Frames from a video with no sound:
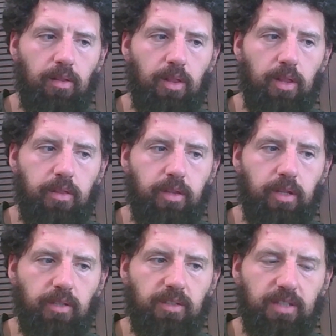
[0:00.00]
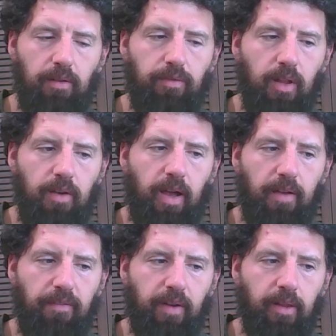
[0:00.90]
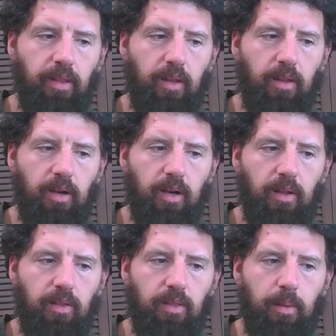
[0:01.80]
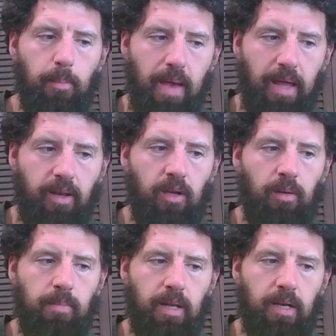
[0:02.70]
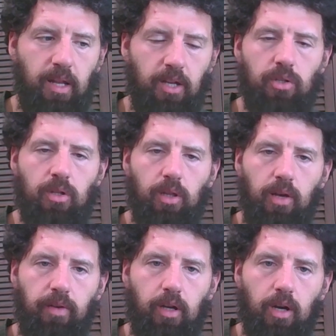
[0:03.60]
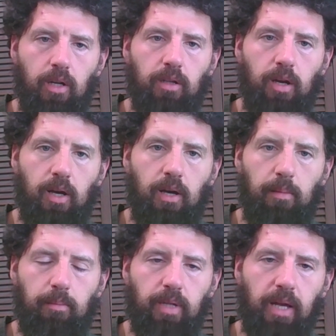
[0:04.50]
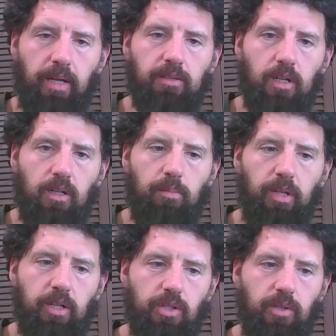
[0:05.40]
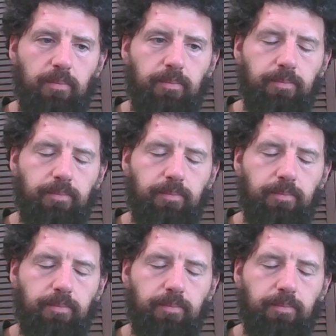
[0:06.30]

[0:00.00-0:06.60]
the self-love. I find that the metta meditation, the loving kindness contemplation,